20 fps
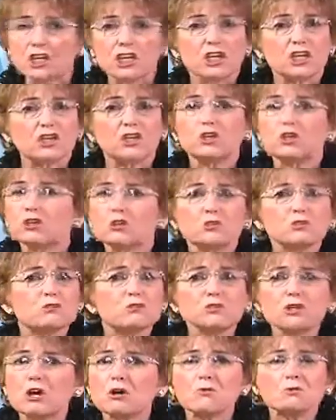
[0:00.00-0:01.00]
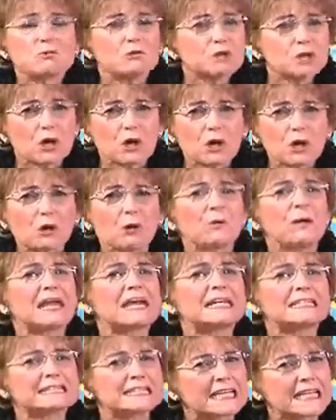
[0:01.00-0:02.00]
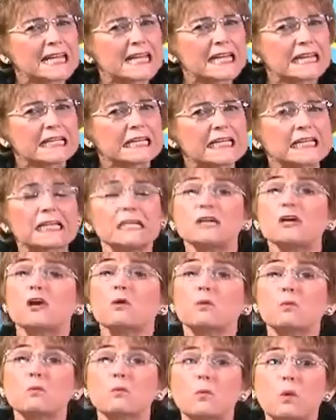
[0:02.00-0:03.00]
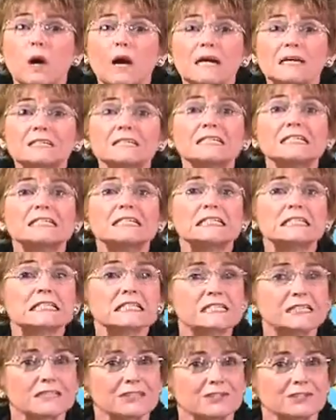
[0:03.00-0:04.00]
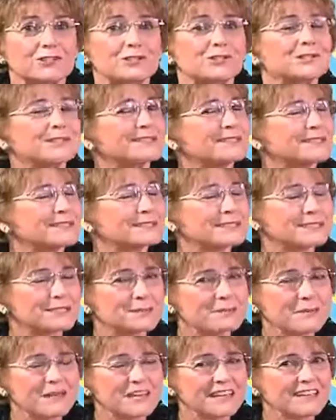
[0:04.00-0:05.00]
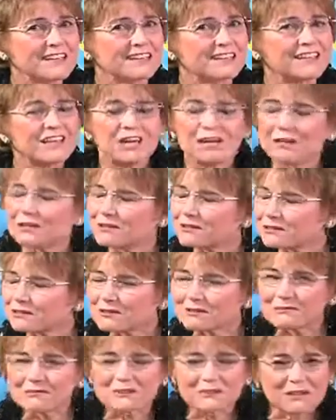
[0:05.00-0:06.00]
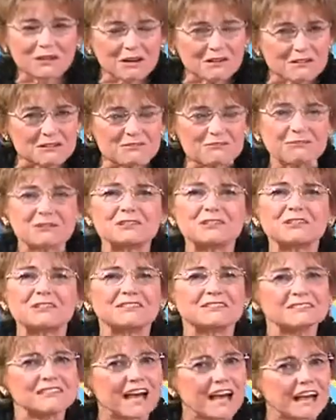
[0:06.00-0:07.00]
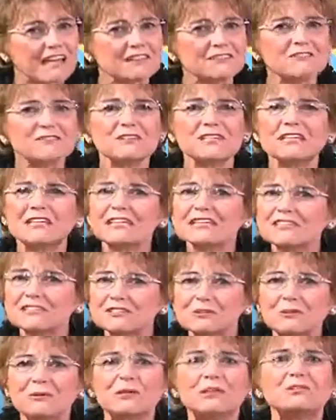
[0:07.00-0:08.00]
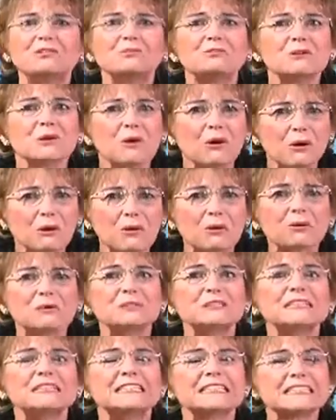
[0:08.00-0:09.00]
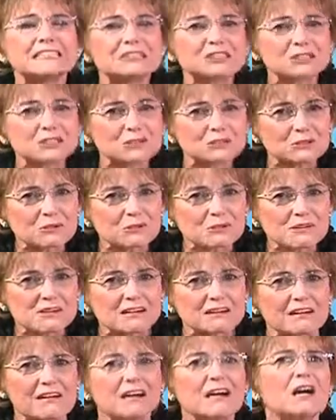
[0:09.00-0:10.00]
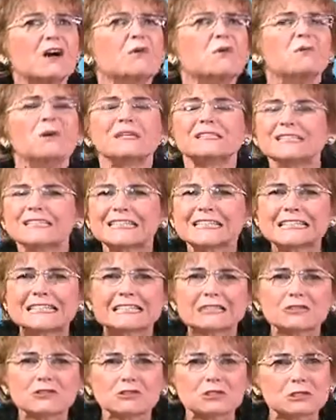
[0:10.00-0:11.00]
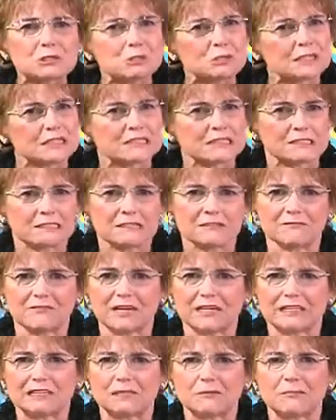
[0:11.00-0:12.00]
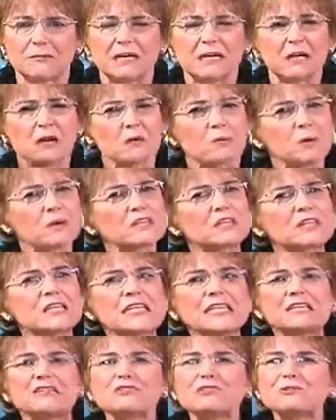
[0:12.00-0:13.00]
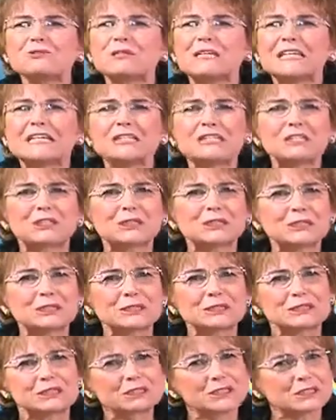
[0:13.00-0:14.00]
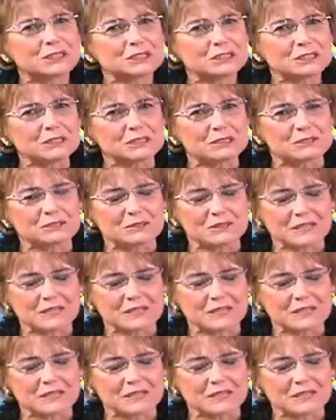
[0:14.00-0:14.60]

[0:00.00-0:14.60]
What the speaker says: You don't know, as Eddie, what decisions to make. You don't know what your life is going to hold in store, what skills you need to develop, what things you need to learn to do.